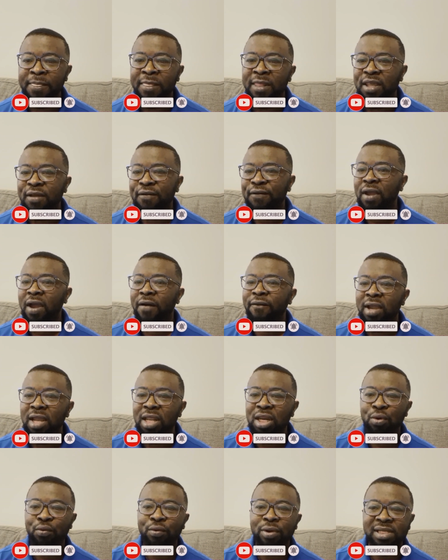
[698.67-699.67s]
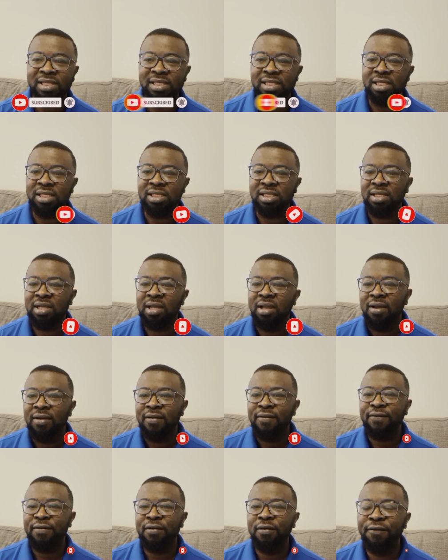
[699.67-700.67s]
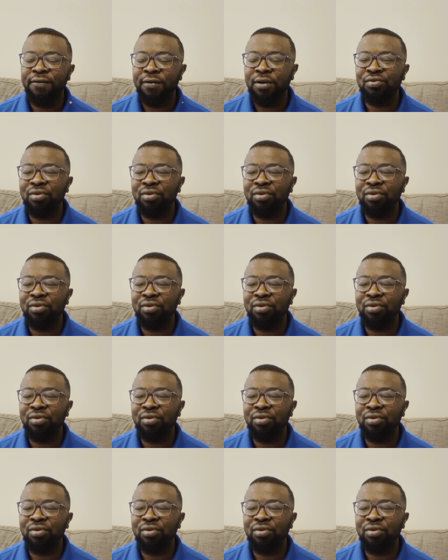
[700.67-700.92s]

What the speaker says: If you have any questions, feel free